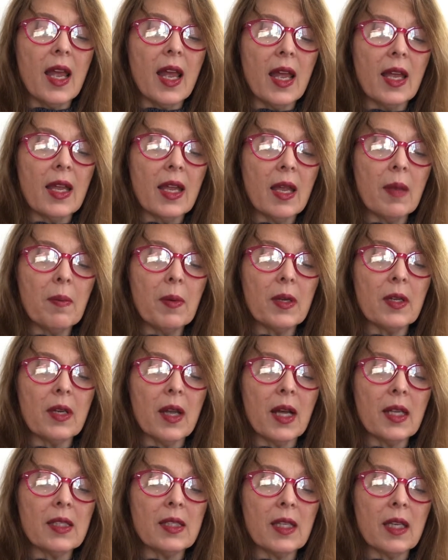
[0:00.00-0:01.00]
and keep it
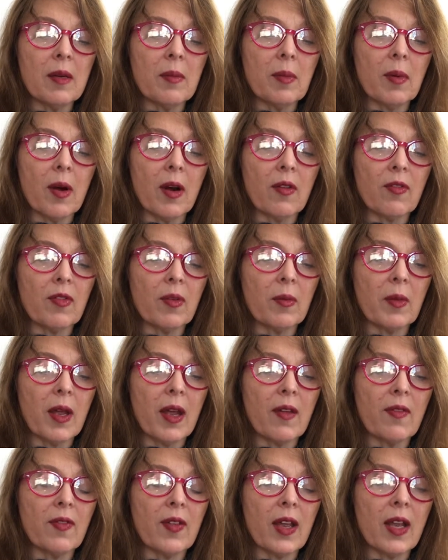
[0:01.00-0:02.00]
not set apart from
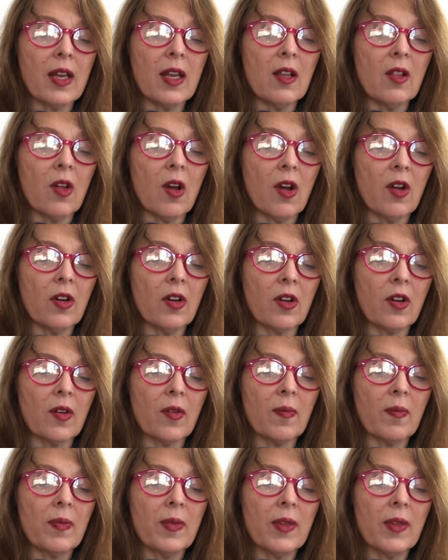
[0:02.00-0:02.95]
life any longer.